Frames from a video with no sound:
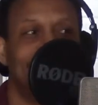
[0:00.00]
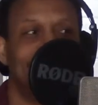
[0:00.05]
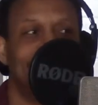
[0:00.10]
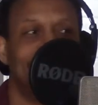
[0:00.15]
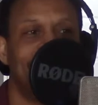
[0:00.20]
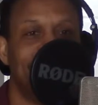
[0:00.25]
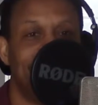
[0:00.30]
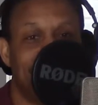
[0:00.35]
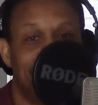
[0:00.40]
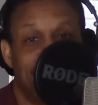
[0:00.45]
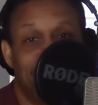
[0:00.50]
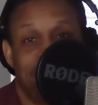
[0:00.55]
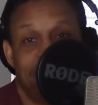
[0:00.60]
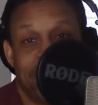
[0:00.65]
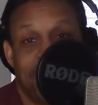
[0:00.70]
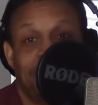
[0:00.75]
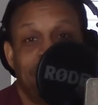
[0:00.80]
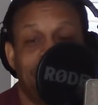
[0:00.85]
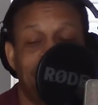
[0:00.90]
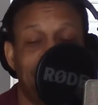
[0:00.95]
it comes
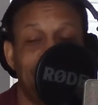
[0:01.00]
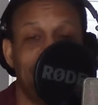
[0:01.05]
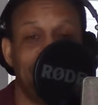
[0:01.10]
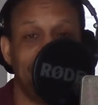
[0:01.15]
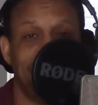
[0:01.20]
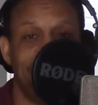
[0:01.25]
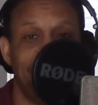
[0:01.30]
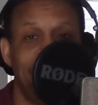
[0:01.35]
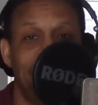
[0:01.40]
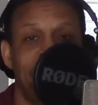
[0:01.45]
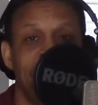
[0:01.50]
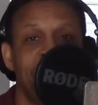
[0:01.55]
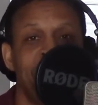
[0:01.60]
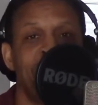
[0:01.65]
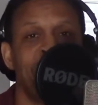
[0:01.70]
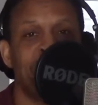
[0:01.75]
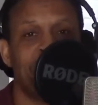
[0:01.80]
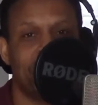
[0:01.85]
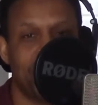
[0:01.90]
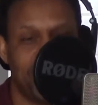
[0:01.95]
out the end of the year.
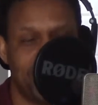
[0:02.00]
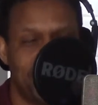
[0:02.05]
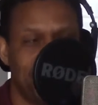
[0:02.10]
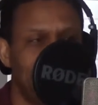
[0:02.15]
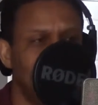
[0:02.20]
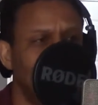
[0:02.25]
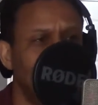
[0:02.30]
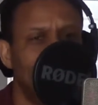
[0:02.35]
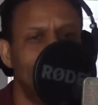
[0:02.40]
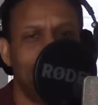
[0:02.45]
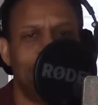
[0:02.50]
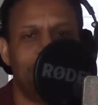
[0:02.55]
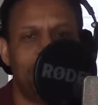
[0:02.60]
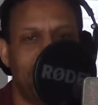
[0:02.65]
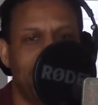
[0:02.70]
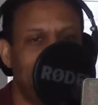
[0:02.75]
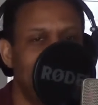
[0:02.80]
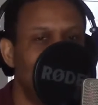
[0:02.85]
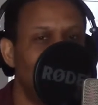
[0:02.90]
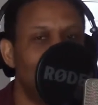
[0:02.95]
That little
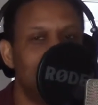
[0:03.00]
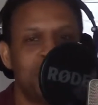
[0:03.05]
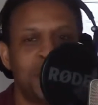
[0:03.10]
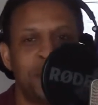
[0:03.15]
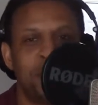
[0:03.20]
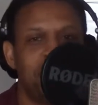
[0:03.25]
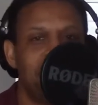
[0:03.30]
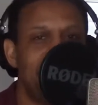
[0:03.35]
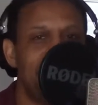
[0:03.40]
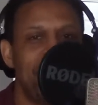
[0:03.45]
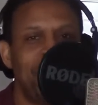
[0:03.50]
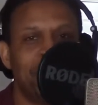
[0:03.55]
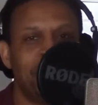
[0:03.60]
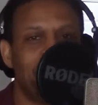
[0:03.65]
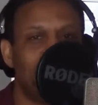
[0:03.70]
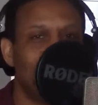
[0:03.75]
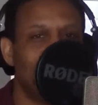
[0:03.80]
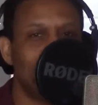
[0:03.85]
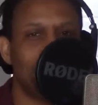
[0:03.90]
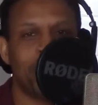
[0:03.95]
thing goes in the mail. The
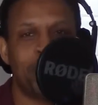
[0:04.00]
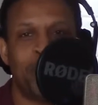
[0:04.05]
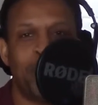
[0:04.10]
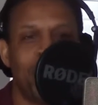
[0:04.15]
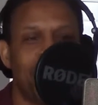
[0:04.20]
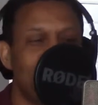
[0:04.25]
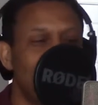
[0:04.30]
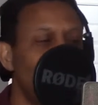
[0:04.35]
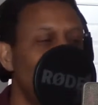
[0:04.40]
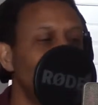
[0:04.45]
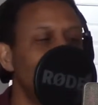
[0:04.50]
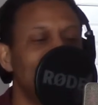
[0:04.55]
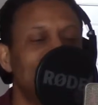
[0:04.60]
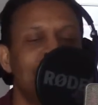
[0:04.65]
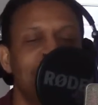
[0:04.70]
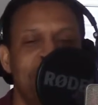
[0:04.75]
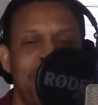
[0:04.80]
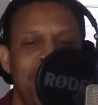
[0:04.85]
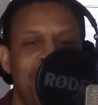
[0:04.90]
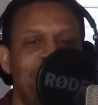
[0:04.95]
report cards come
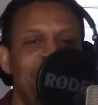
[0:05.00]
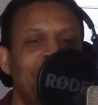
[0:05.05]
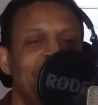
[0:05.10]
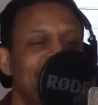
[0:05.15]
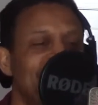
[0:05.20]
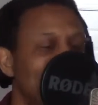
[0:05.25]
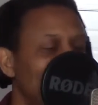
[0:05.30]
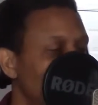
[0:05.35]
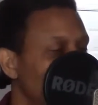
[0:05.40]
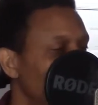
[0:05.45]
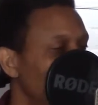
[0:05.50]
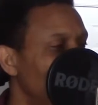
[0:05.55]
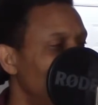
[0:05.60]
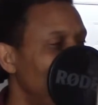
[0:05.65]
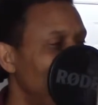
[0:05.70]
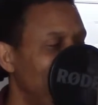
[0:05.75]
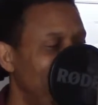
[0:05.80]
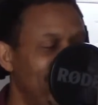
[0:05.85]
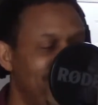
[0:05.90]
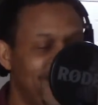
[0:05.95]
out,
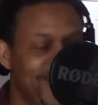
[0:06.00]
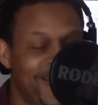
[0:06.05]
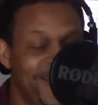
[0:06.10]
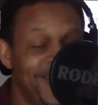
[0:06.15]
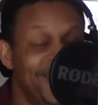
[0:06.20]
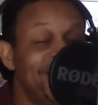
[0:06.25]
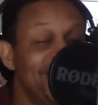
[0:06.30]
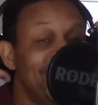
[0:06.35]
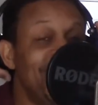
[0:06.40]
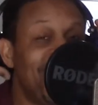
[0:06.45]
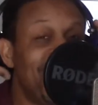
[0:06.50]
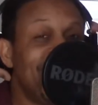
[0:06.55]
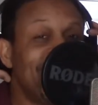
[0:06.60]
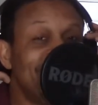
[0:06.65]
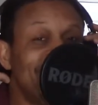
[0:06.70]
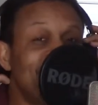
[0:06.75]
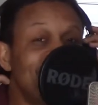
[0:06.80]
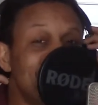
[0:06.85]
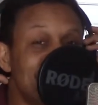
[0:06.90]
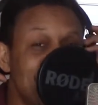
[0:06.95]
and I got to go
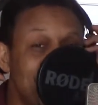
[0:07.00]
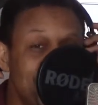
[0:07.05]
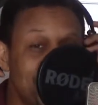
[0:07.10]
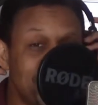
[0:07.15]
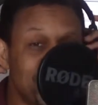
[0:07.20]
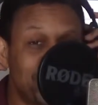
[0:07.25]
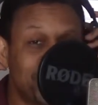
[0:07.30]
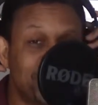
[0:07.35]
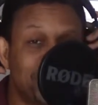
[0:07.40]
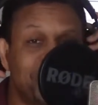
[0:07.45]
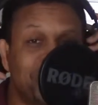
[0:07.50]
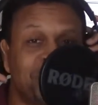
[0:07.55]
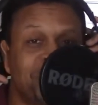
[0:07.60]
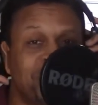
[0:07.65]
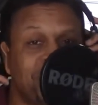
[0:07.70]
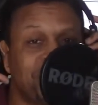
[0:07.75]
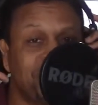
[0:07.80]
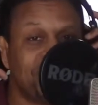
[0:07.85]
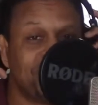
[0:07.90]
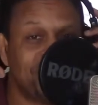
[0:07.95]
to summer school.
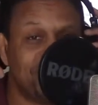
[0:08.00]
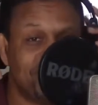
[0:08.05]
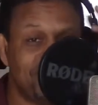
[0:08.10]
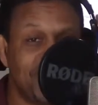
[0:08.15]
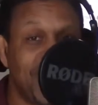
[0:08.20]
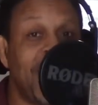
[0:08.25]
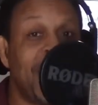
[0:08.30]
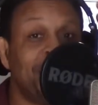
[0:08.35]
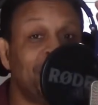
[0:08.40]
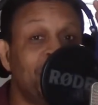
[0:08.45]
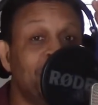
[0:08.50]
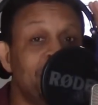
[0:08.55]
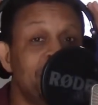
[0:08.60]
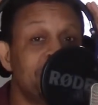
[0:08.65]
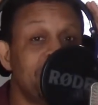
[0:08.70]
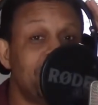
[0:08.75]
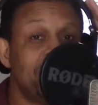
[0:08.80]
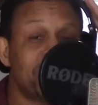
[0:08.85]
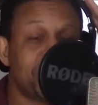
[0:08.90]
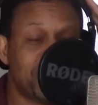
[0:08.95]
I have to go to
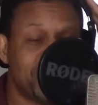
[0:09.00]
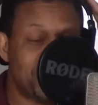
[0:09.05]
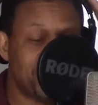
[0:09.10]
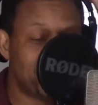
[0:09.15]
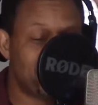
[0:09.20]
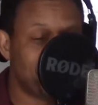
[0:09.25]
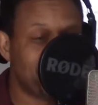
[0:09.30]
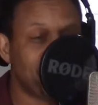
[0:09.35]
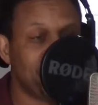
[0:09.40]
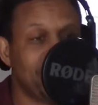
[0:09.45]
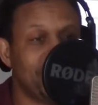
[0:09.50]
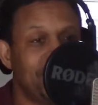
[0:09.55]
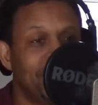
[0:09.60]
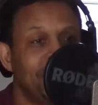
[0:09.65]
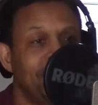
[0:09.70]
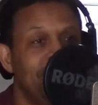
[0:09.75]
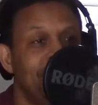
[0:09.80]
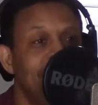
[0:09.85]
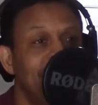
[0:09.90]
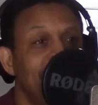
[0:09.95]
summer school.
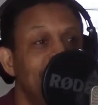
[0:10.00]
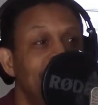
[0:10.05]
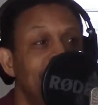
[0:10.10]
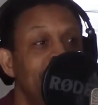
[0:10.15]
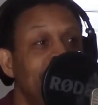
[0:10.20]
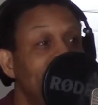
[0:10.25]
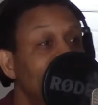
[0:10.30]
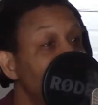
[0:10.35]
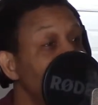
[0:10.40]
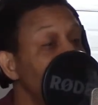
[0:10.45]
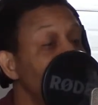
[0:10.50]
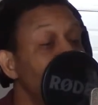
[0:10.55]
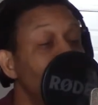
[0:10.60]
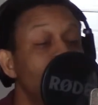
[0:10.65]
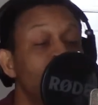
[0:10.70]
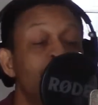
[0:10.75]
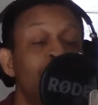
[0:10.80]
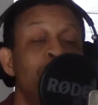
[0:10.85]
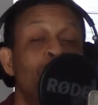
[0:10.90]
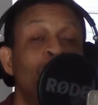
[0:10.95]
And
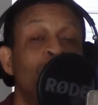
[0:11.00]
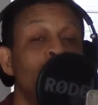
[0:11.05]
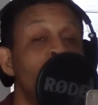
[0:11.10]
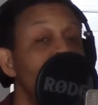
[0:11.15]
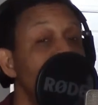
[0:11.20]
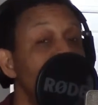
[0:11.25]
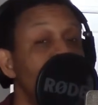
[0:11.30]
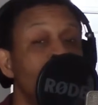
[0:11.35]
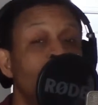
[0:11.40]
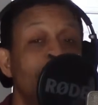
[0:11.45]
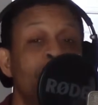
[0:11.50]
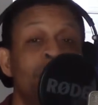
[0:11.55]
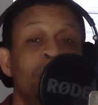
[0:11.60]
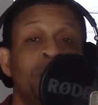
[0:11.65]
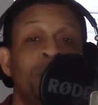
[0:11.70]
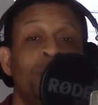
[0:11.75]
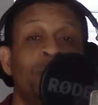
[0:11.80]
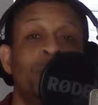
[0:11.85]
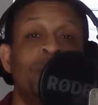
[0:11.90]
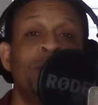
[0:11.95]
she stayed with her
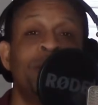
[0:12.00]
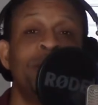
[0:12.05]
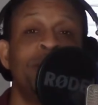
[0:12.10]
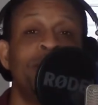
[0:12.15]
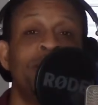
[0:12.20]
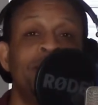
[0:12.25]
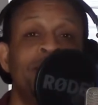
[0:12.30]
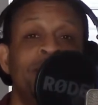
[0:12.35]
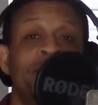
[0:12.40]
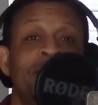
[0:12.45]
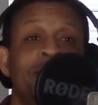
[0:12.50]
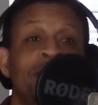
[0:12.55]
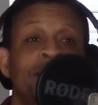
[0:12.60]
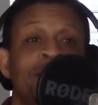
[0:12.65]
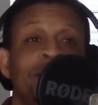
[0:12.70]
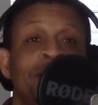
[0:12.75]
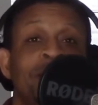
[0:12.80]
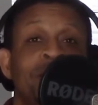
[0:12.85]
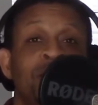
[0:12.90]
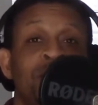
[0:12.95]
word.
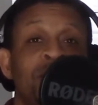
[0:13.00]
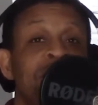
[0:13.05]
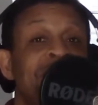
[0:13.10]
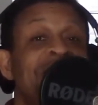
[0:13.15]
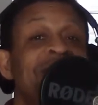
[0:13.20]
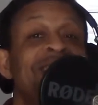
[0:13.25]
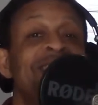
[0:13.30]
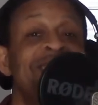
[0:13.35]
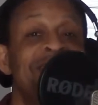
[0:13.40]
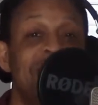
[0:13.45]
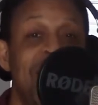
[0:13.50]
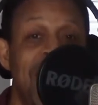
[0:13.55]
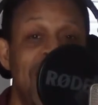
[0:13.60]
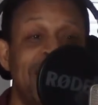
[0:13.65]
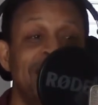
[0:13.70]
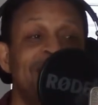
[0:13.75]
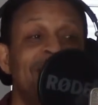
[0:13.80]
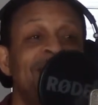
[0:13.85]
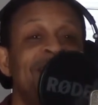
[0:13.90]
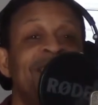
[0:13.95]
She did not
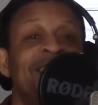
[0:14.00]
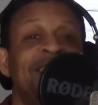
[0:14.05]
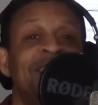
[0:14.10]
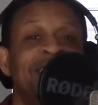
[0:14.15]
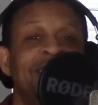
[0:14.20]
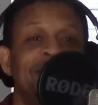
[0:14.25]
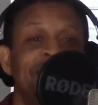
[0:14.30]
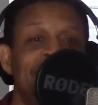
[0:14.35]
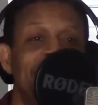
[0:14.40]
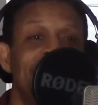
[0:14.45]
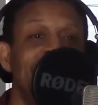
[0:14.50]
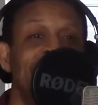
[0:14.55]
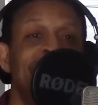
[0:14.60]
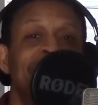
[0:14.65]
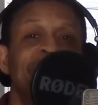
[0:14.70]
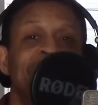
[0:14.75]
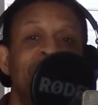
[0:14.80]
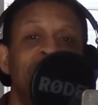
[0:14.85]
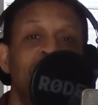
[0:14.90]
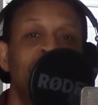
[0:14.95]
let
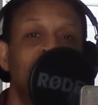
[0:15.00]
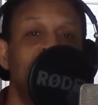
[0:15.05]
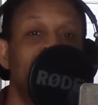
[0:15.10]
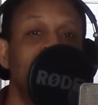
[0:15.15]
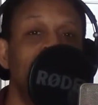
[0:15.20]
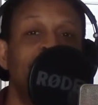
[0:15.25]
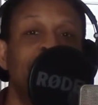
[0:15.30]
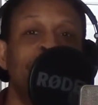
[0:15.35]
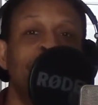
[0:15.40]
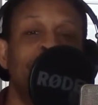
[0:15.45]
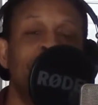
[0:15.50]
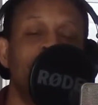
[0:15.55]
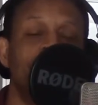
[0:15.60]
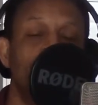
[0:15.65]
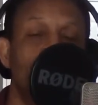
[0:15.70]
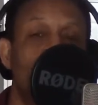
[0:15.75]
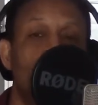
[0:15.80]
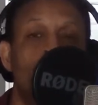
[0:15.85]
me go.